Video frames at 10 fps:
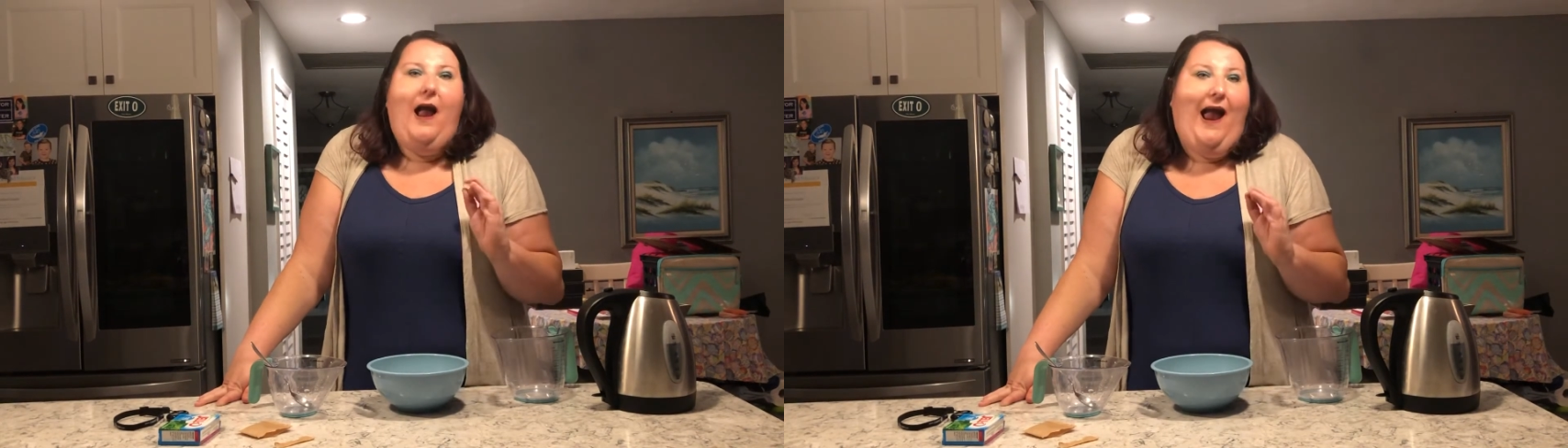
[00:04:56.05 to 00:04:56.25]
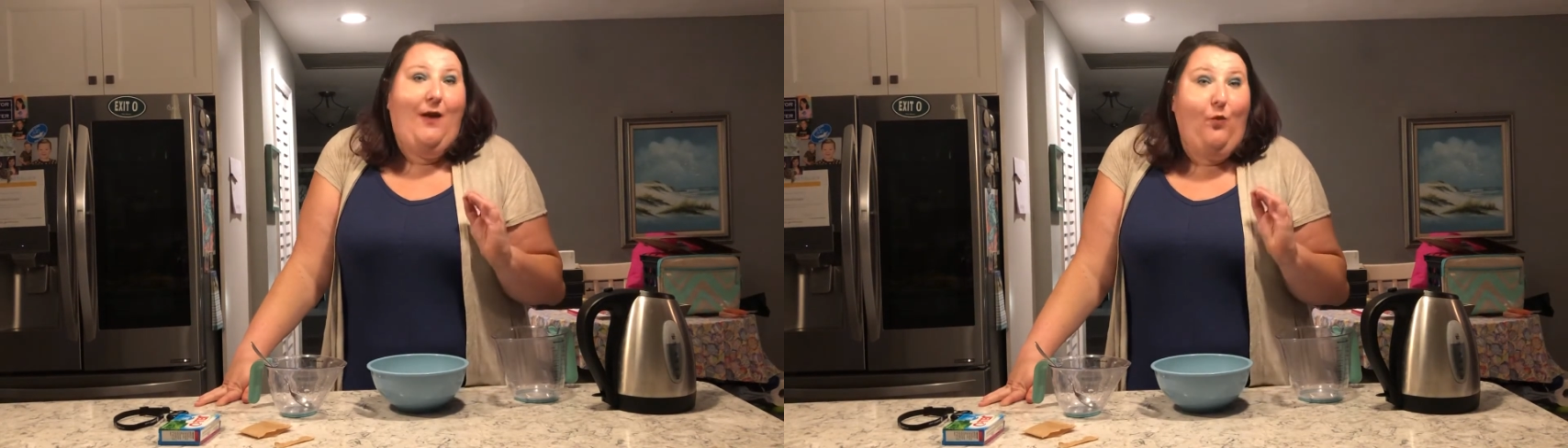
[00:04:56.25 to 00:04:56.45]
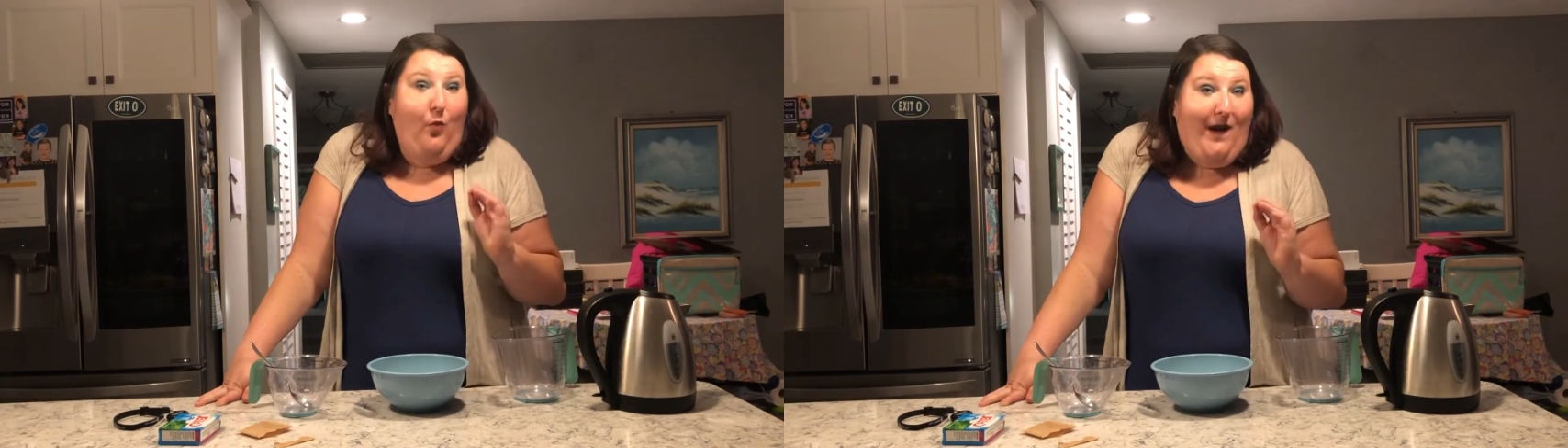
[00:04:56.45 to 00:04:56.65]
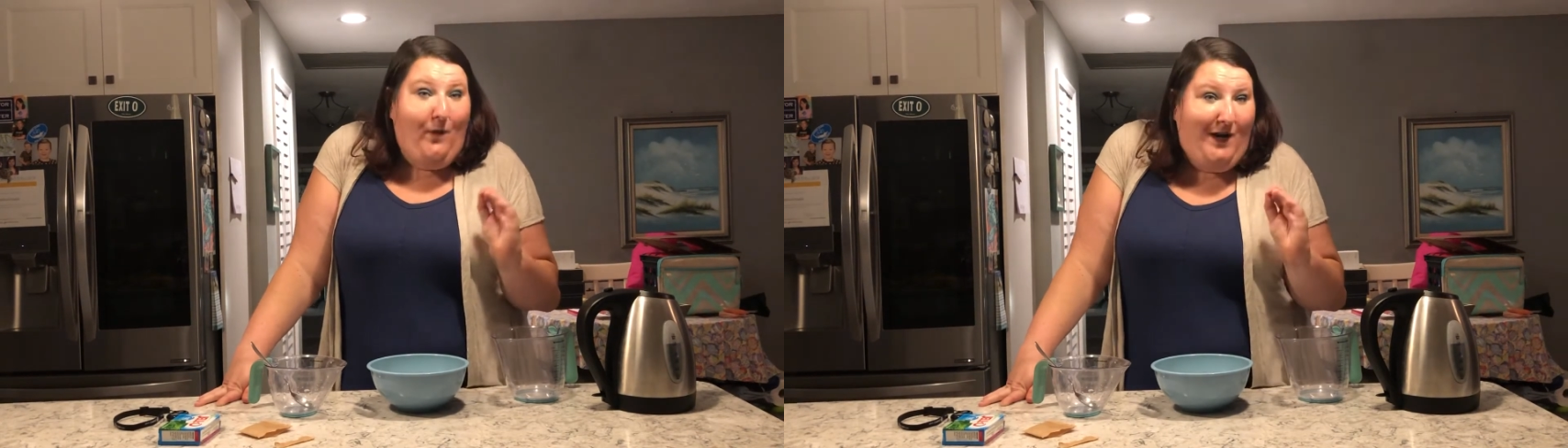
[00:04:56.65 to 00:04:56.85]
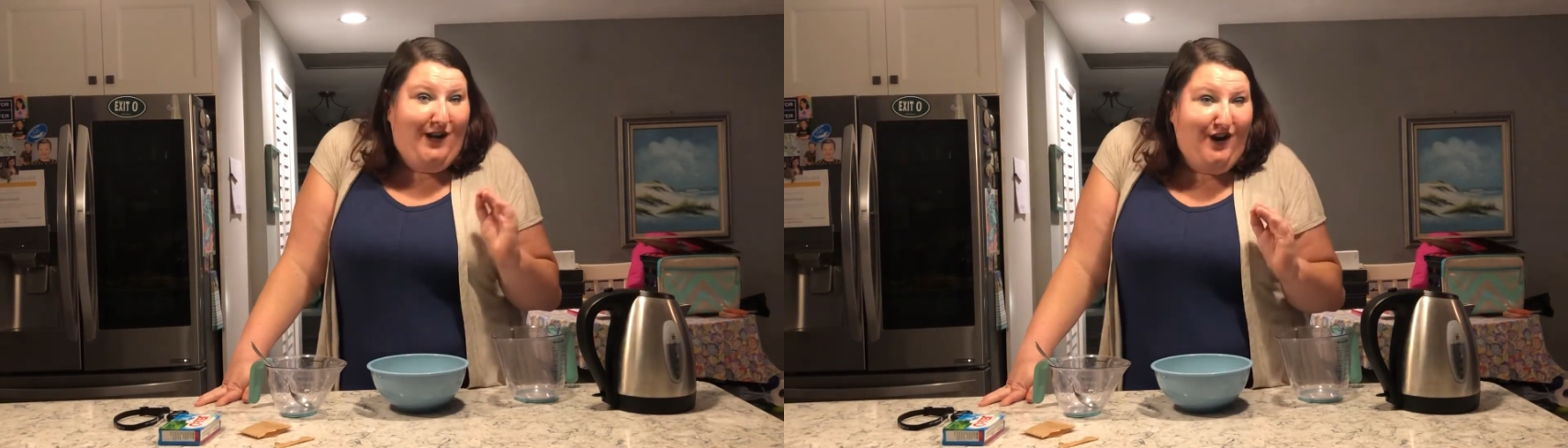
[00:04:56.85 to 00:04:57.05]
And when
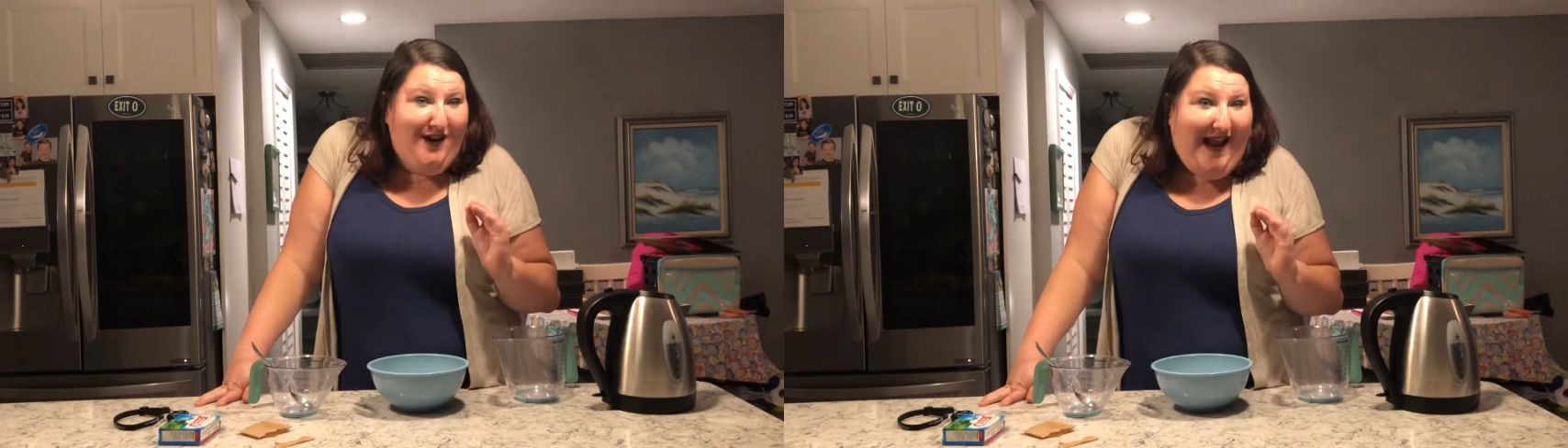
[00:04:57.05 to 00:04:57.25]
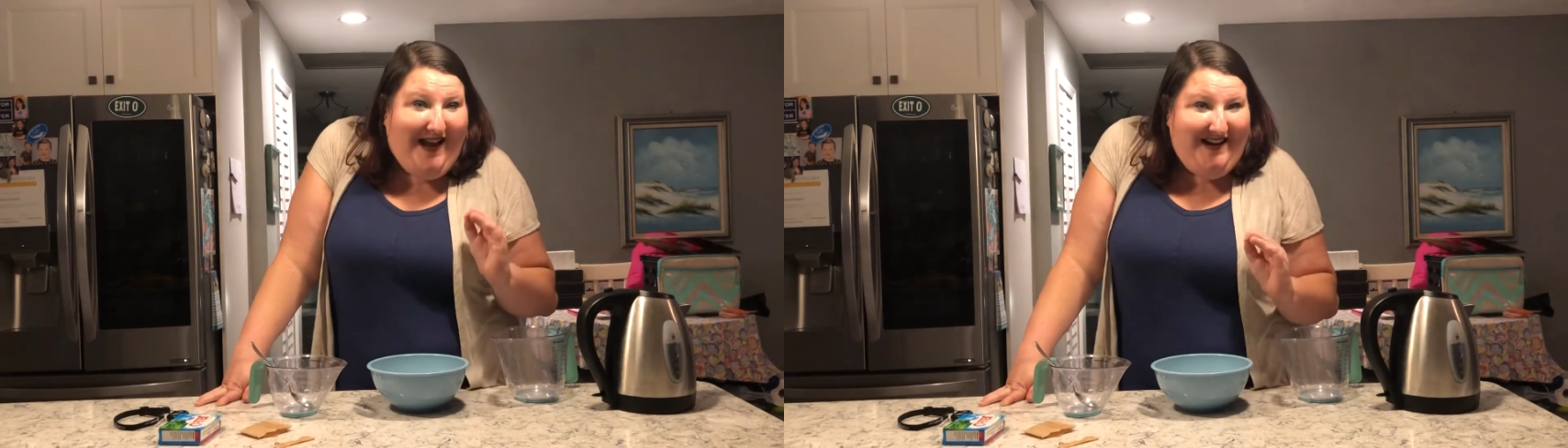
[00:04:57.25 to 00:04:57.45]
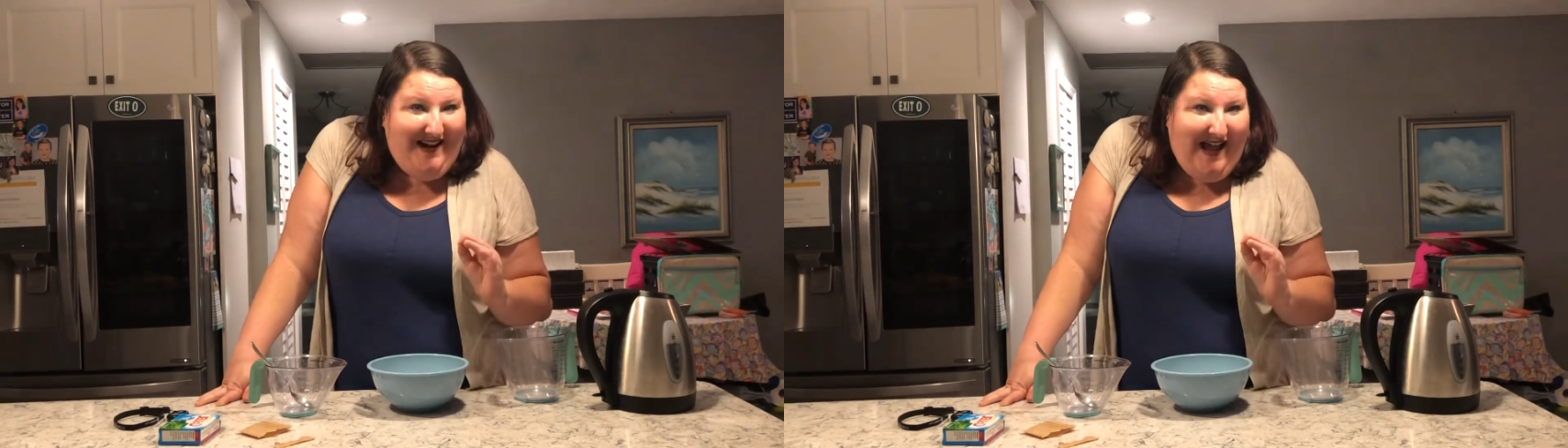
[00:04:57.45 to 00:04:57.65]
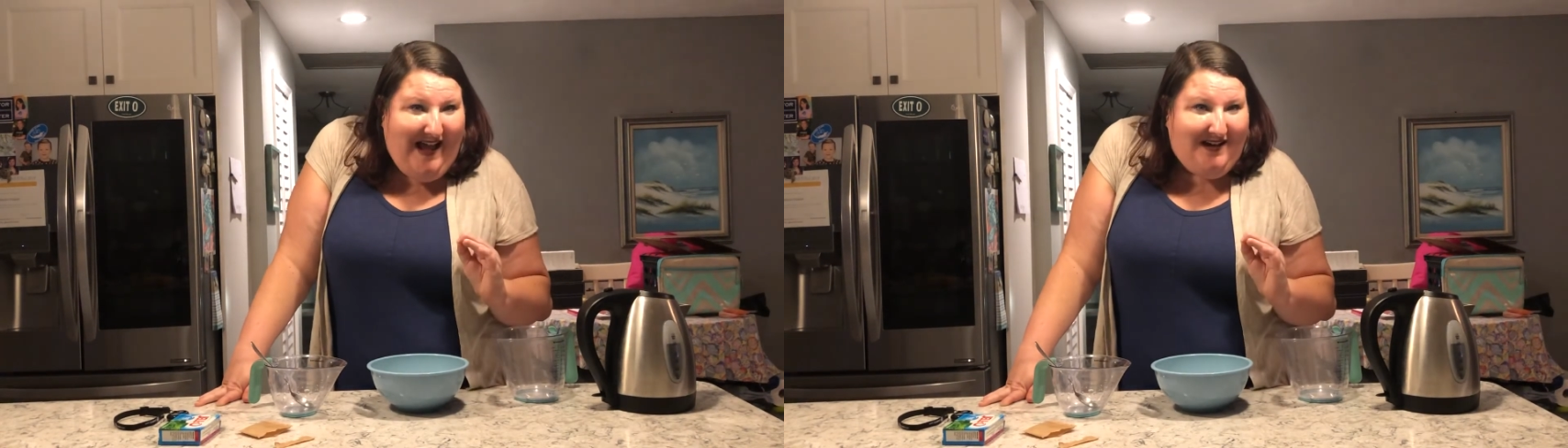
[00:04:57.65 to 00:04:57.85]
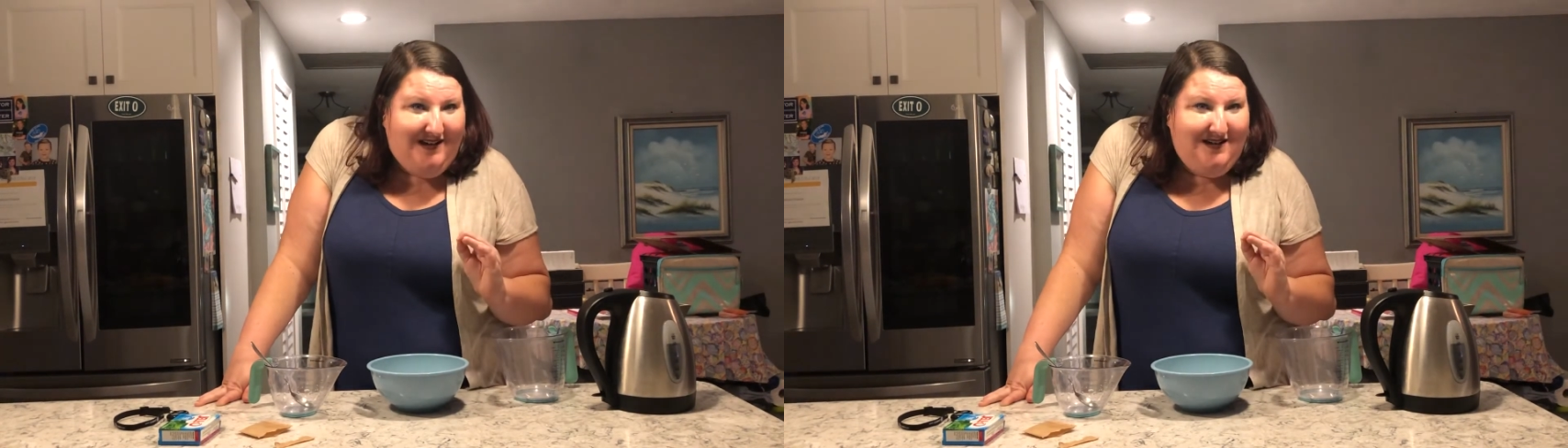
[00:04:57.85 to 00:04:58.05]
we look at it
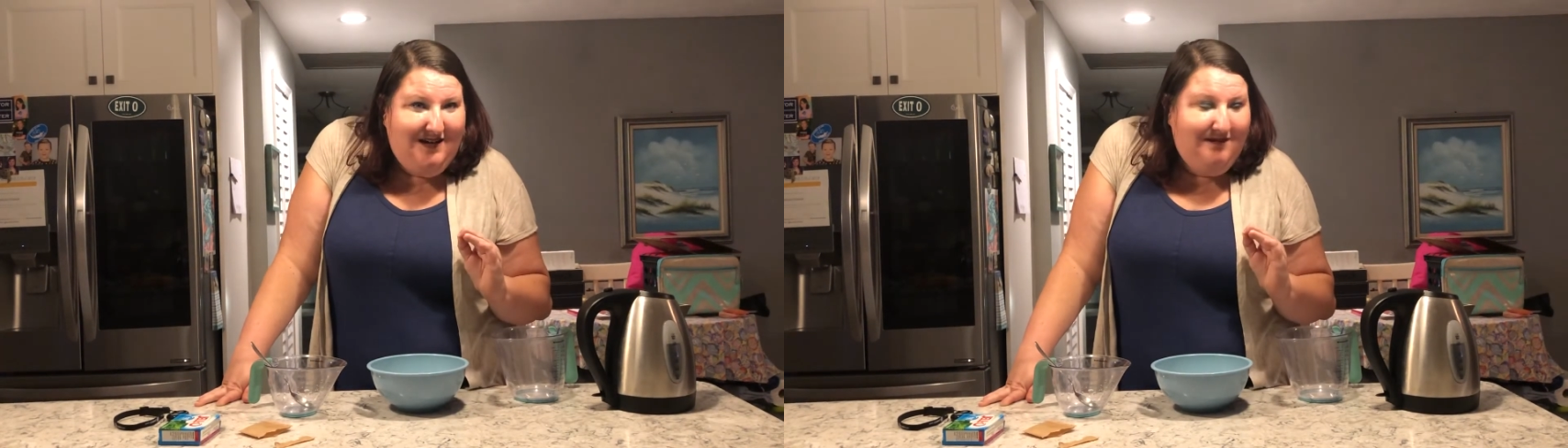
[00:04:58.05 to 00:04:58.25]
next,